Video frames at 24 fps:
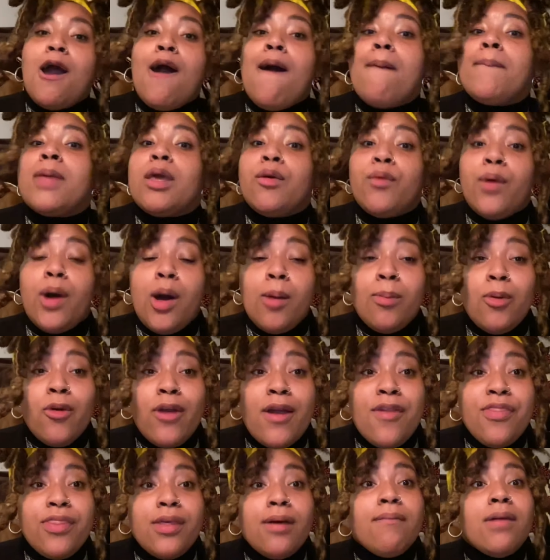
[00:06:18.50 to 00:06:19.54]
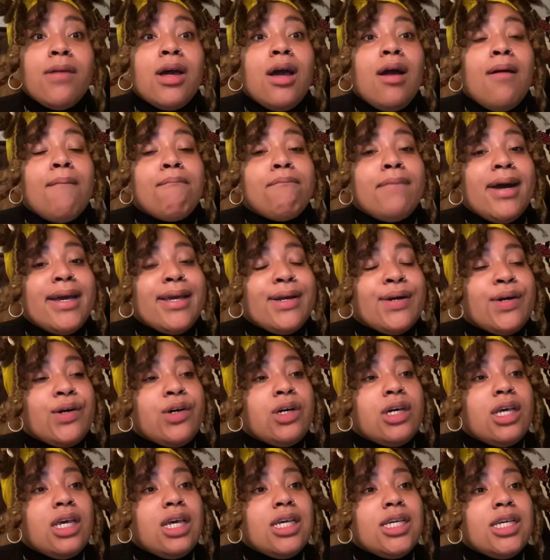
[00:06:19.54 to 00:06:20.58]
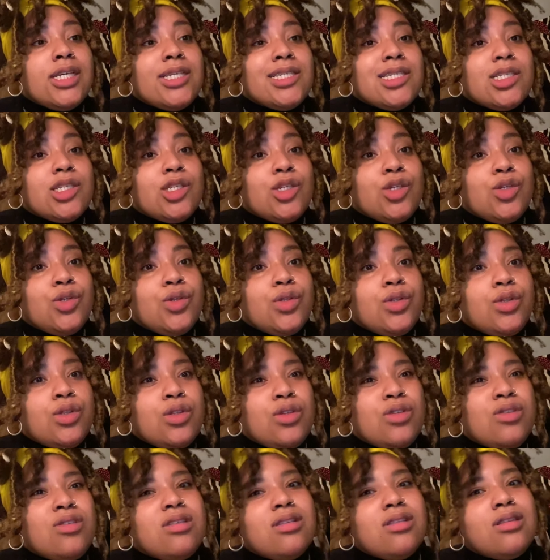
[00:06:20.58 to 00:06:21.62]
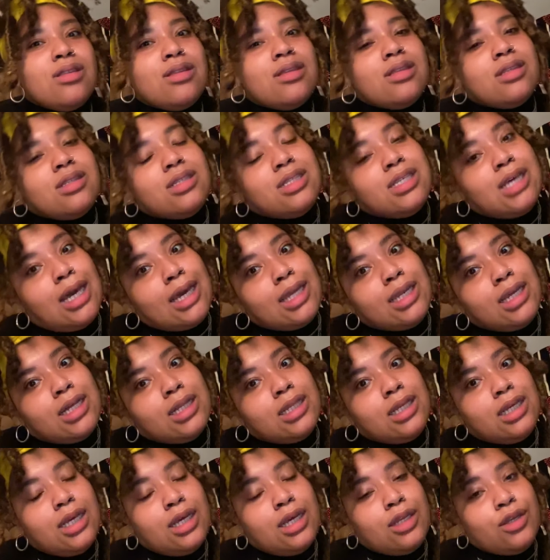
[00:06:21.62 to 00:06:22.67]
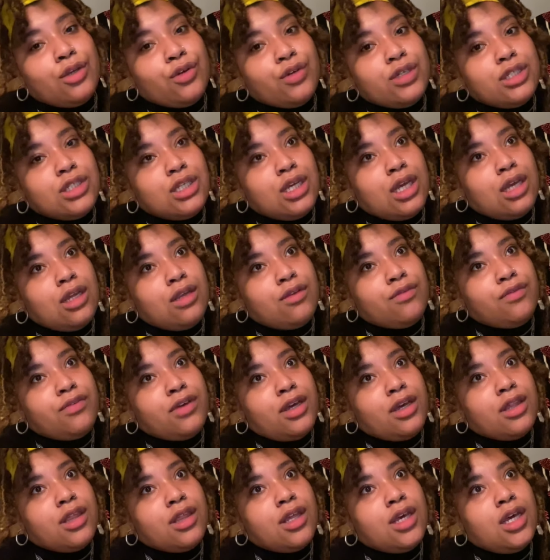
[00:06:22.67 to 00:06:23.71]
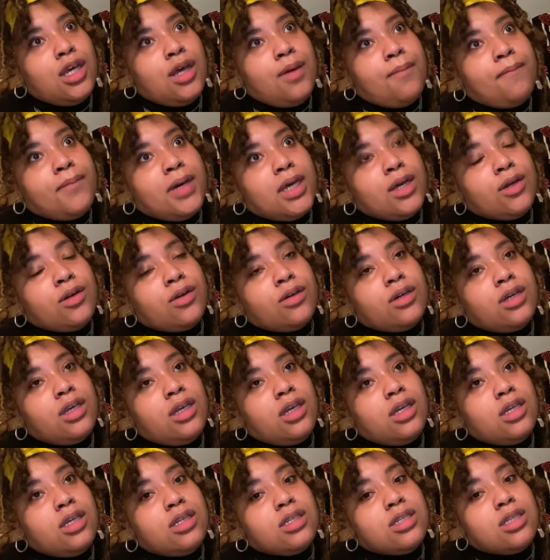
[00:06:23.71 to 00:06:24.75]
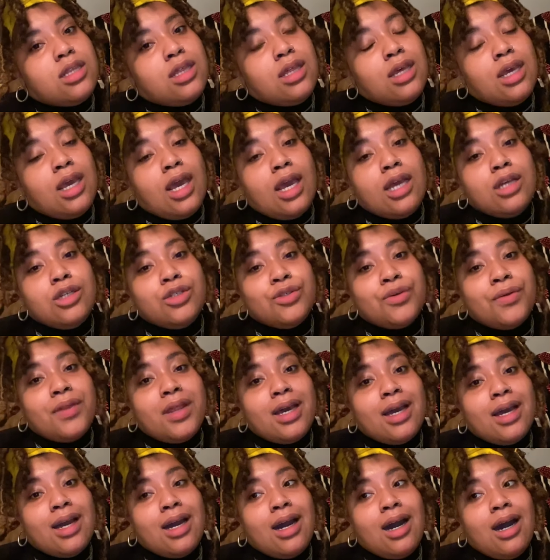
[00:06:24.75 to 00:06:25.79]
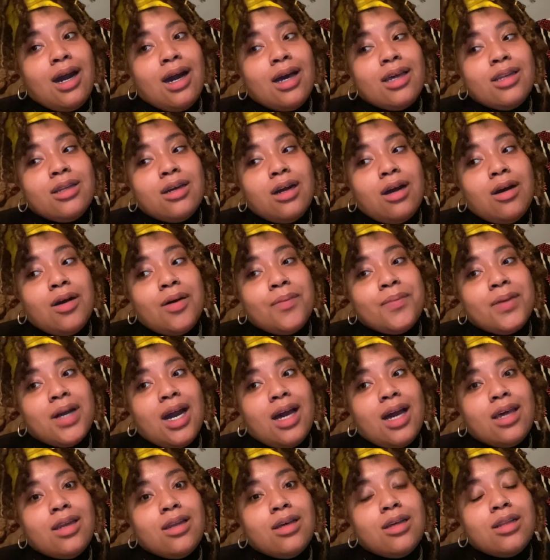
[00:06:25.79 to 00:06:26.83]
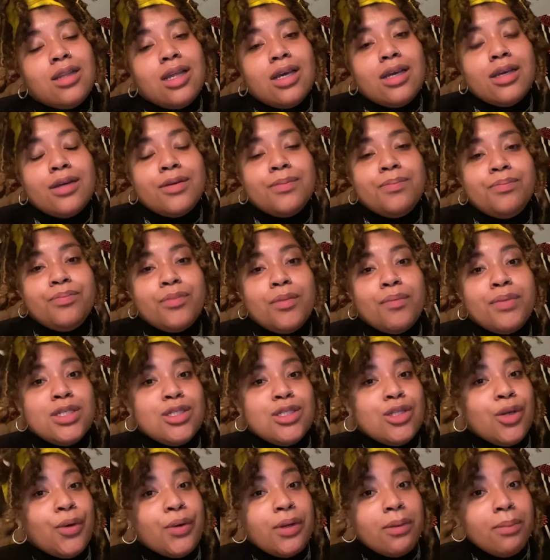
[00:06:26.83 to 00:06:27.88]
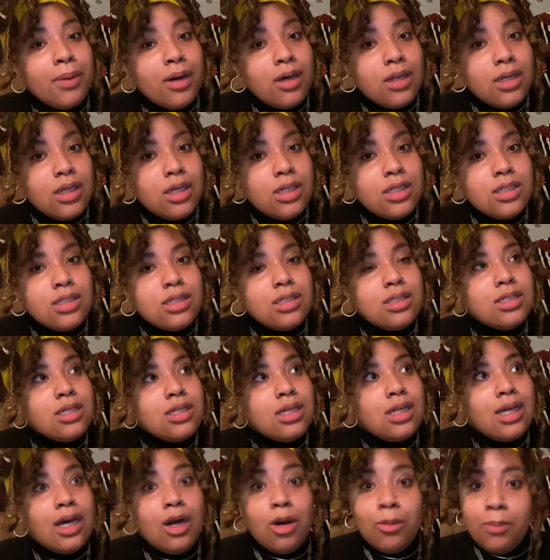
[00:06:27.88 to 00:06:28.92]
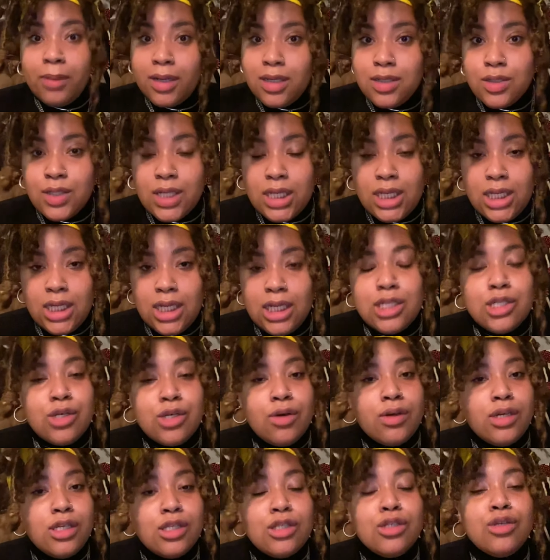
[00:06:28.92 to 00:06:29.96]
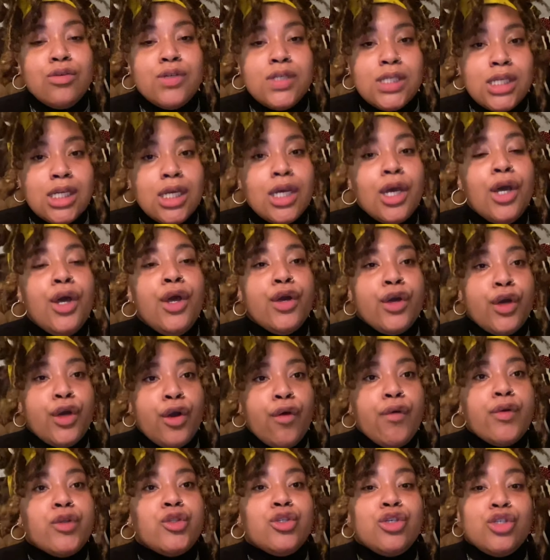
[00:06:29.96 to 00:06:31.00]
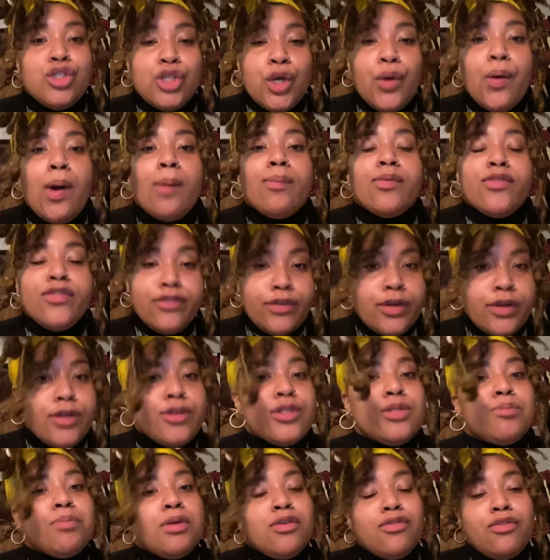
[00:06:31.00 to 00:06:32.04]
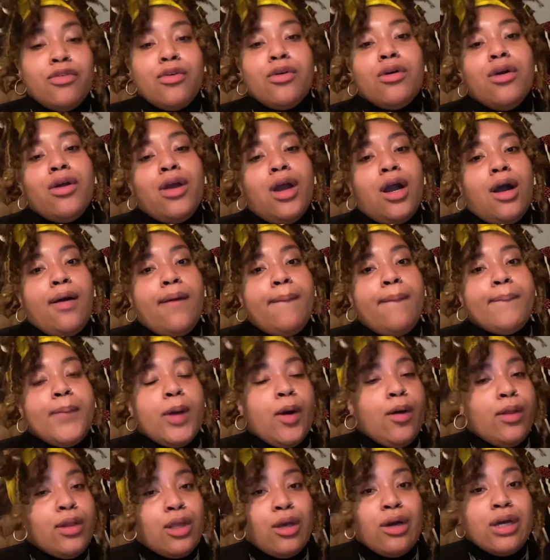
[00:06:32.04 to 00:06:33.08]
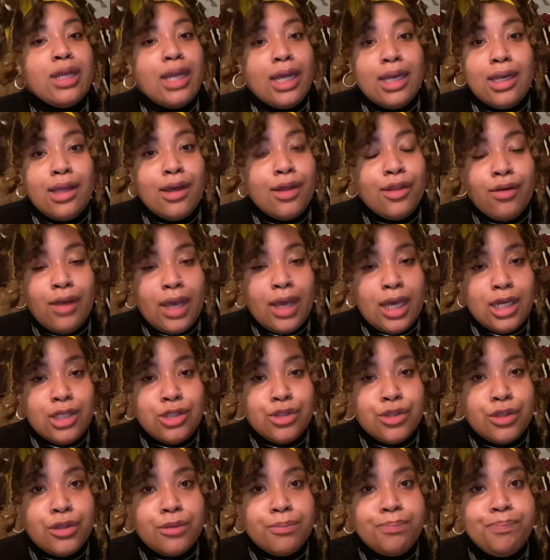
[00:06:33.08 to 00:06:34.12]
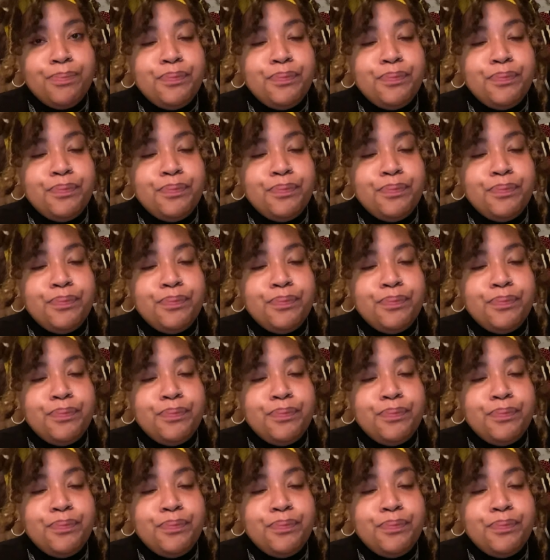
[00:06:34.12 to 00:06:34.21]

He will help grant them. Michael is technically, in Christian faith, Michael is the angel that God kind of like bestowed upon us to help us in need. So he's usually going to show up first before calling on any other angel.